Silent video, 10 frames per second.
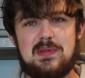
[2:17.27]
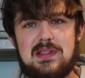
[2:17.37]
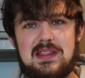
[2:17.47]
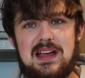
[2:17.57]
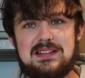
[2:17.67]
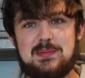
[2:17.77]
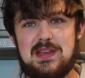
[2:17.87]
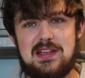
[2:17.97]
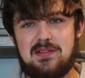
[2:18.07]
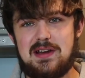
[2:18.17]
that
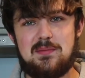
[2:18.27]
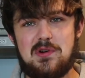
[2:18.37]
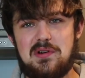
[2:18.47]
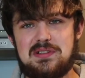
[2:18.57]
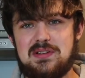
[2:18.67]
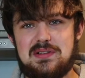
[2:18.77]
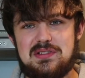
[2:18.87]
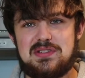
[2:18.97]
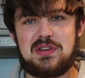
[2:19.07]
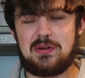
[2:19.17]
speaker anymore, so I
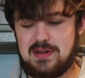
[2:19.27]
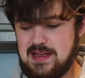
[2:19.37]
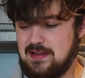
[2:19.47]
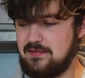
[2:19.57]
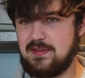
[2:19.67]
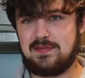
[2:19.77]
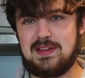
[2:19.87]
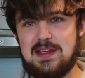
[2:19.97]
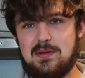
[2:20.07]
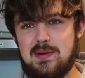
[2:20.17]
just sold it,
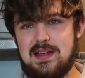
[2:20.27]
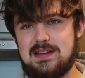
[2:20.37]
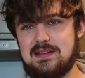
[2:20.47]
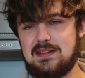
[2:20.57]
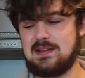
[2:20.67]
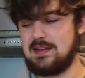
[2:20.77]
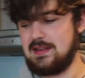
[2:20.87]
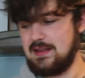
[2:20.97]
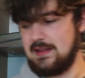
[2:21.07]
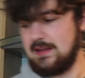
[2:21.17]
15 quid.
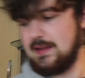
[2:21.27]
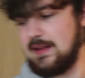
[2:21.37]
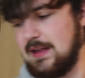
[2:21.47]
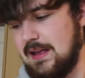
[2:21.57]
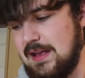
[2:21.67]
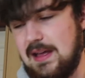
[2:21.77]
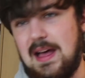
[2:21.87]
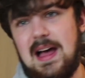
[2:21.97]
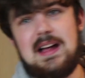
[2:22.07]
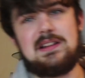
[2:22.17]

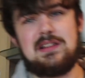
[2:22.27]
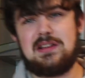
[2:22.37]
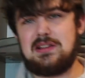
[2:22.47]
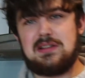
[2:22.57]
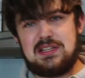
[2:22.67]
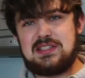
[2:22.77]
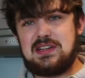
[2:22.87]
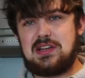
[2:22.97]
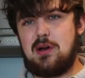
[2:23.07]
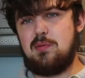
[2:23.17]
And I listed
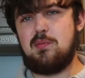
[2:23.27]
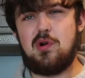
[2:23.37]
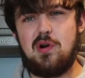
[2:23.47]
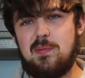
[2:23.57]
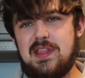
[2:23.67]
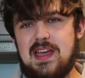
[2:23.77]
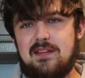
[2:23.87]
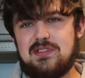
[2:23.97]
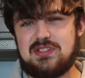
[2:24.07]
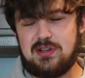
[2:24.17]
a couple more, but they
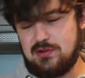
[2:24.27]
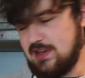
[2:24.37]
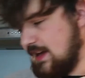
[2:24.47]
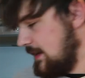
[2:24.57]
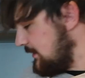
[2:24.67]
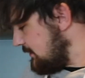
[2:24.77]
haven't sold yet.